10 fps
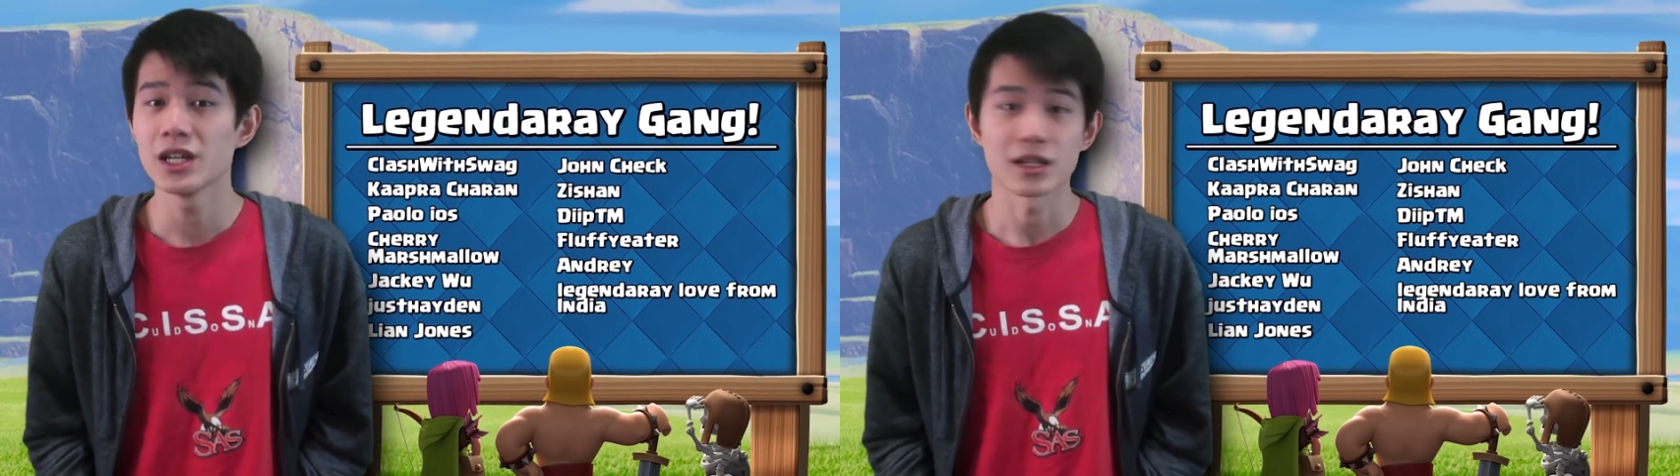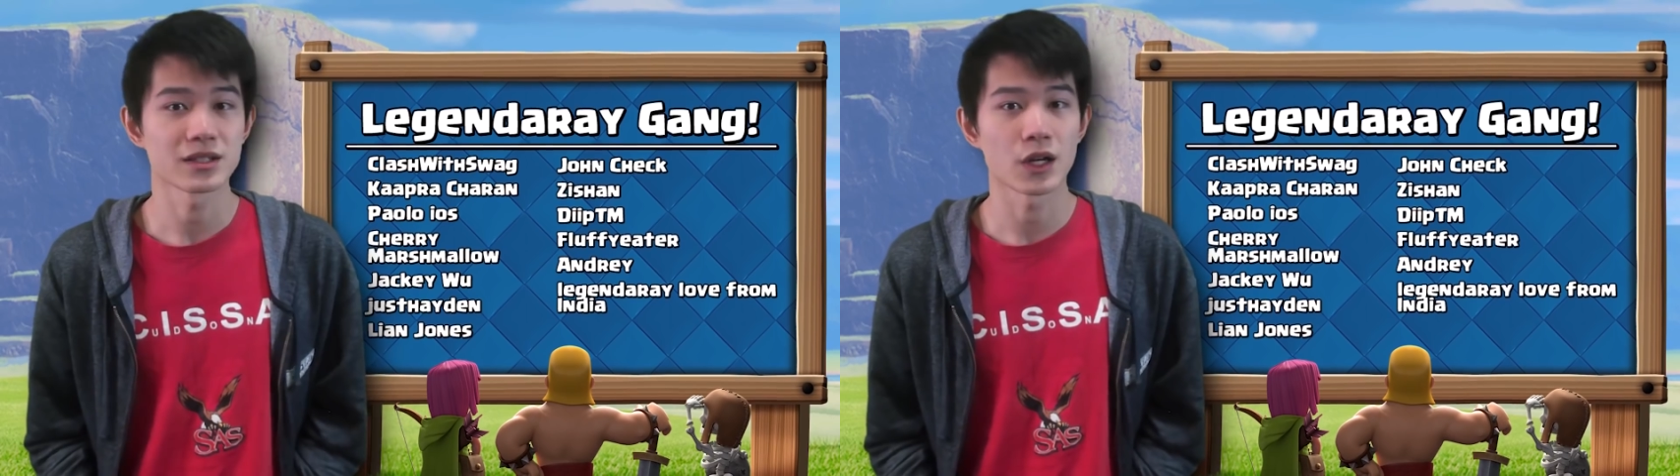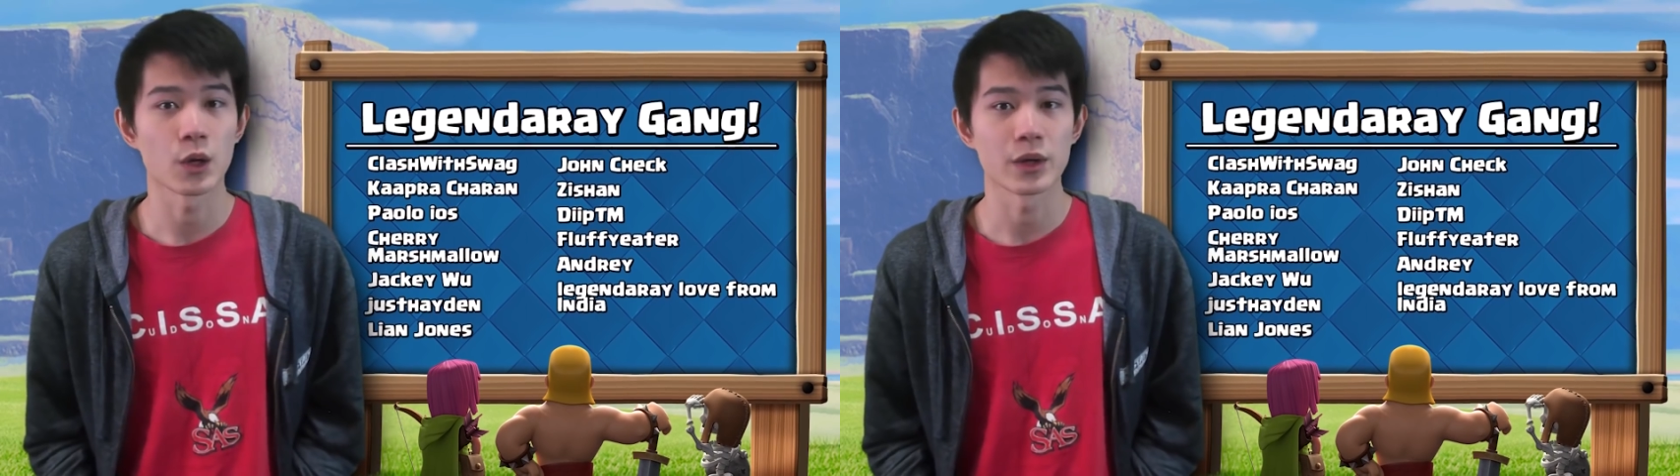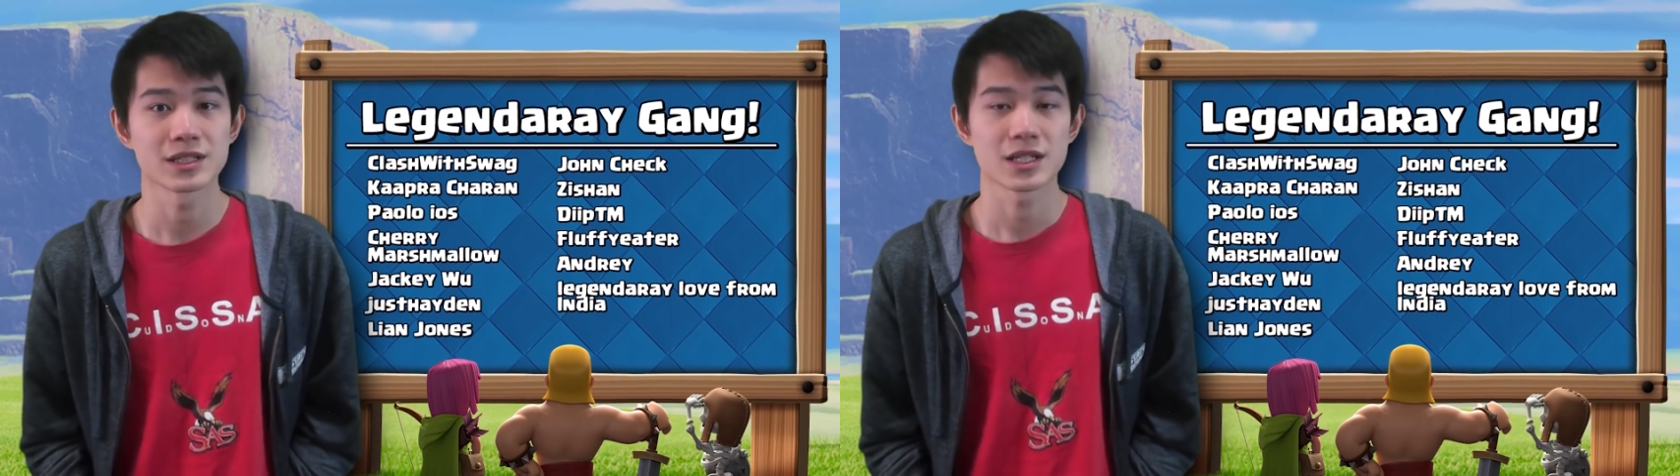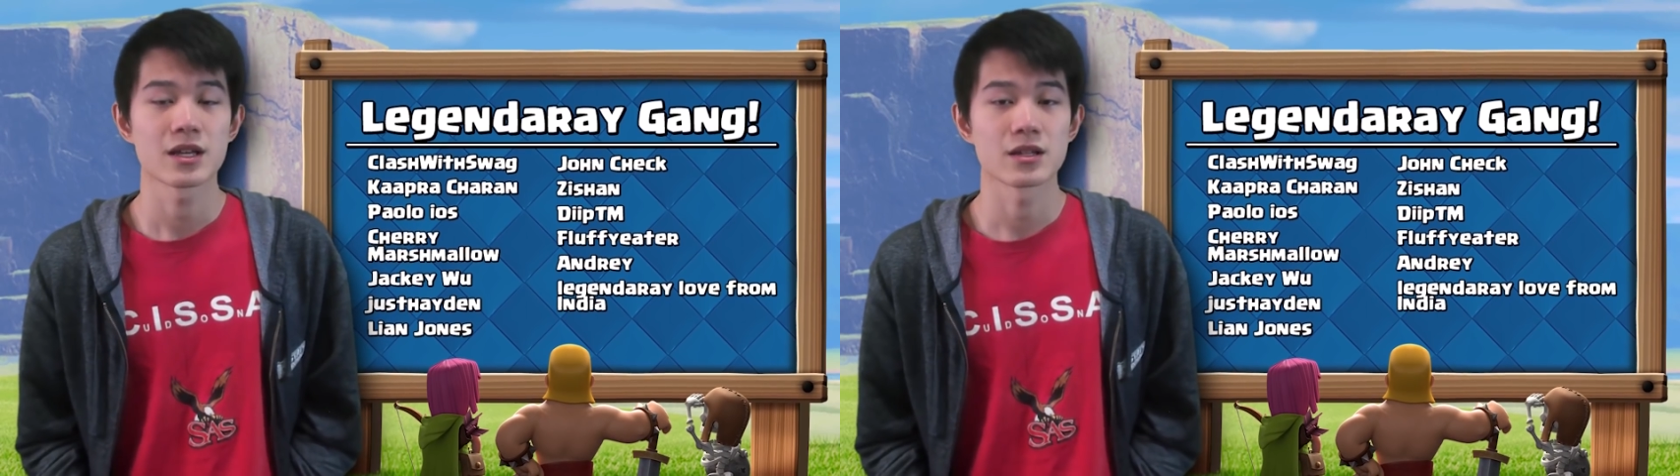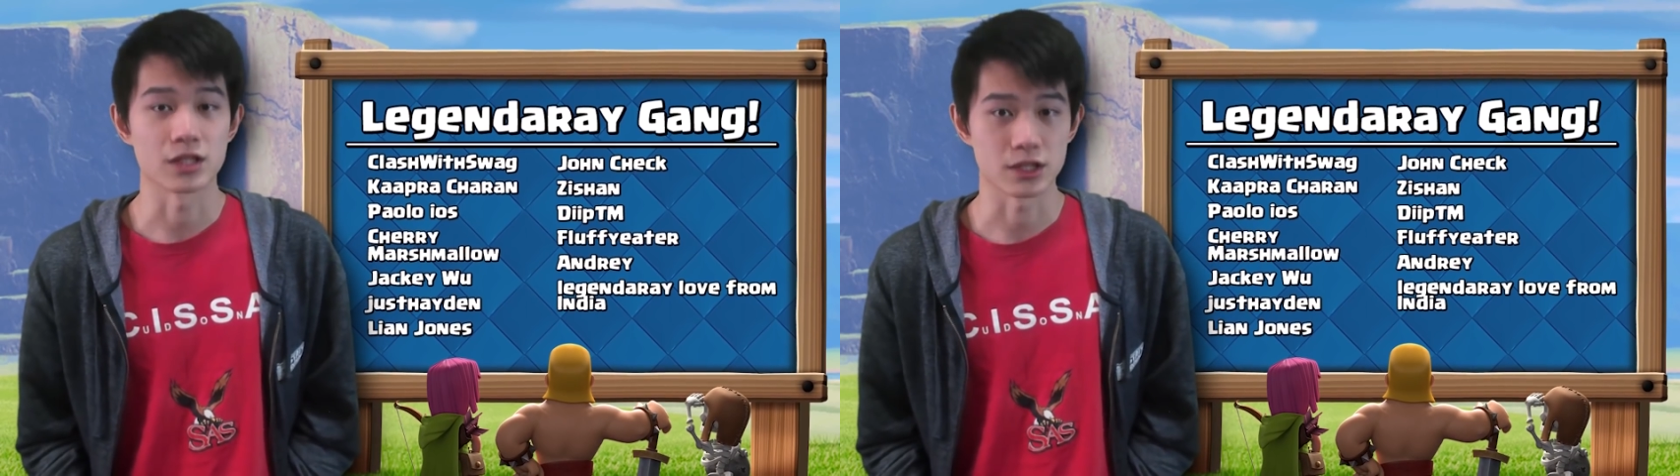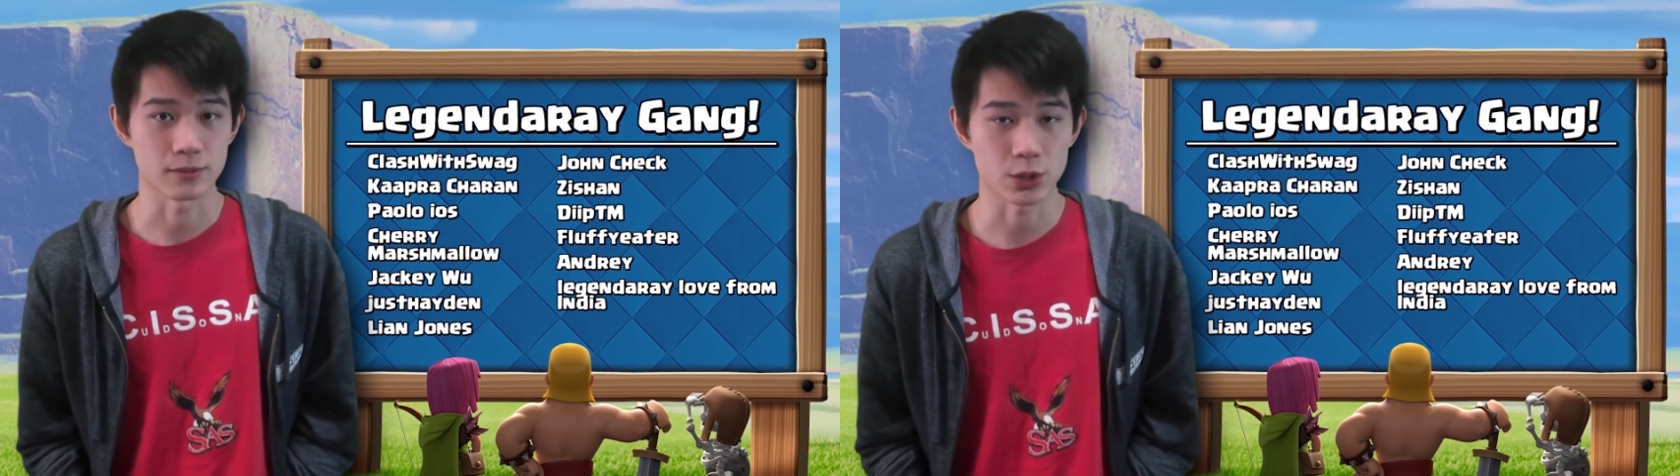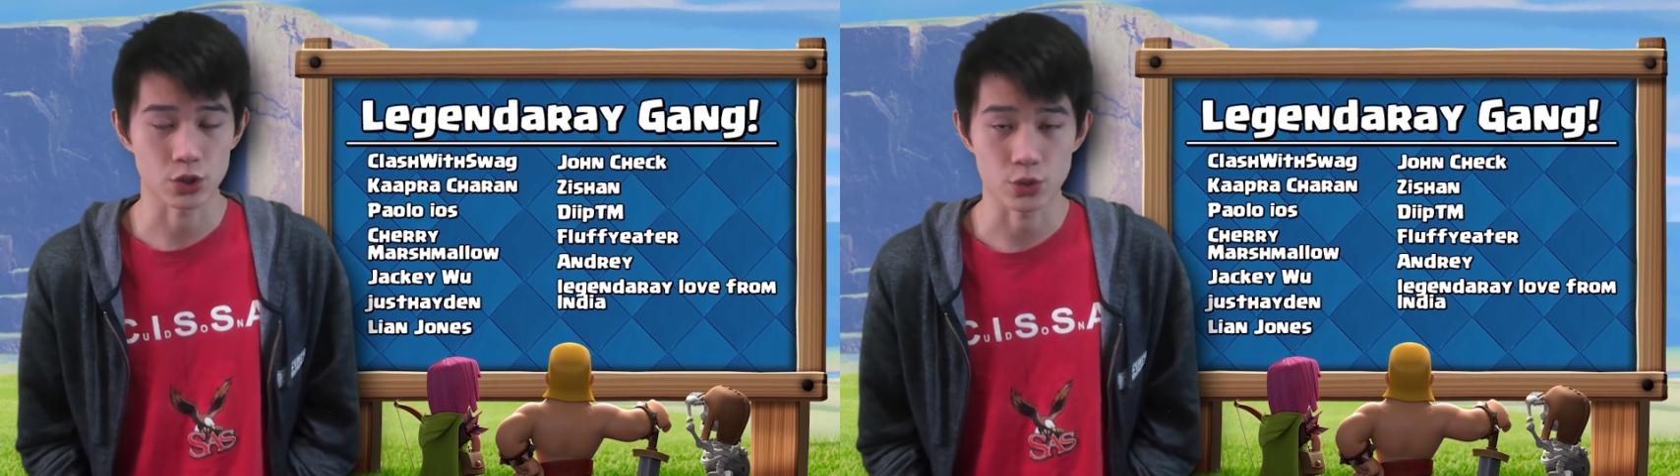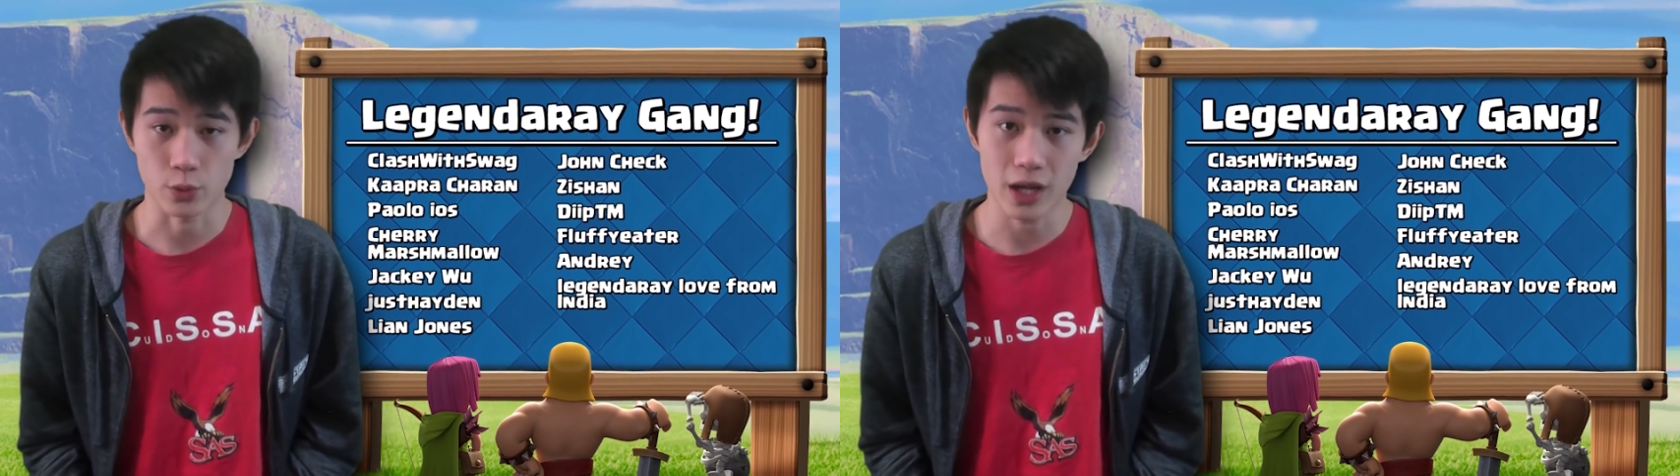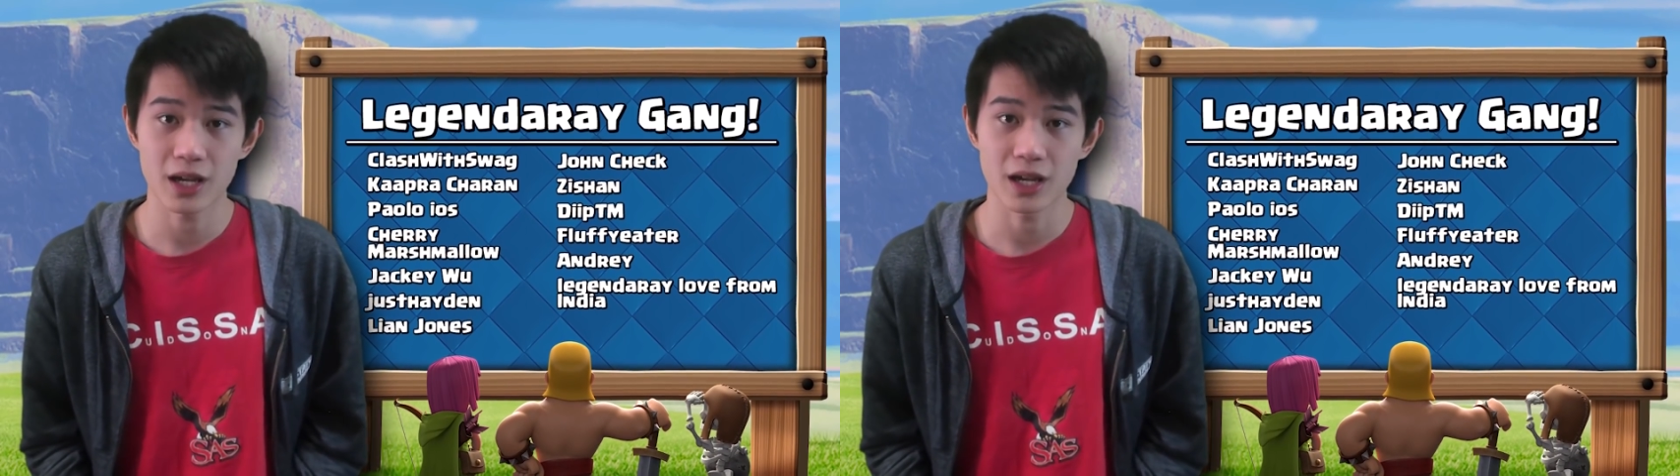And as always, this is
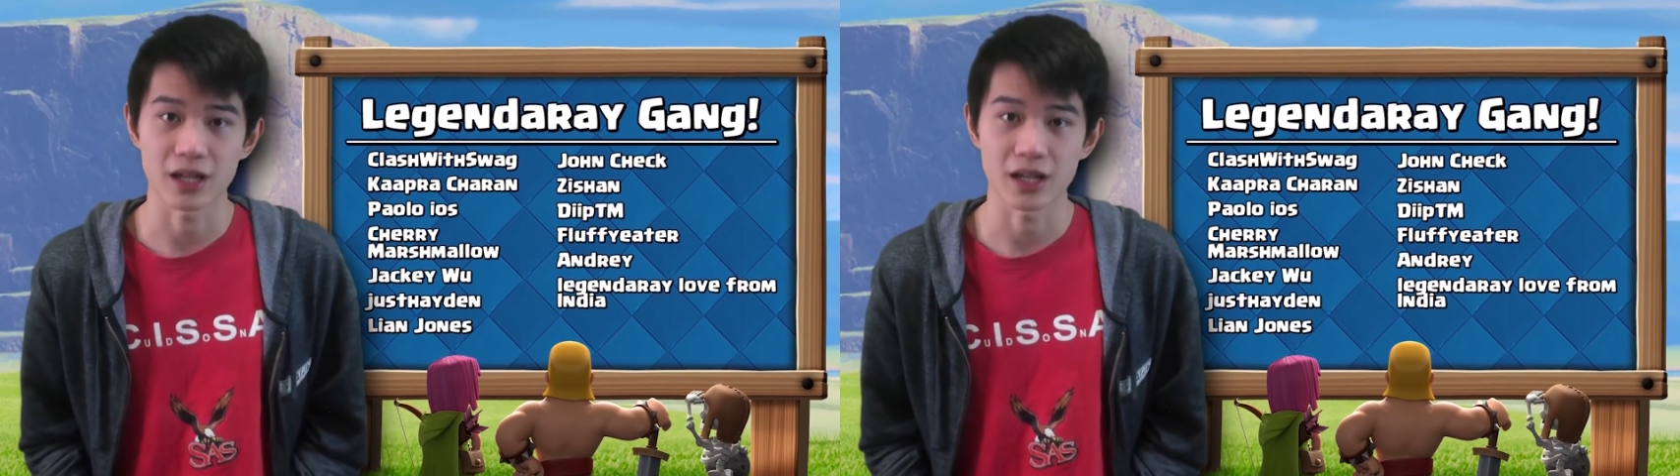Legendaray,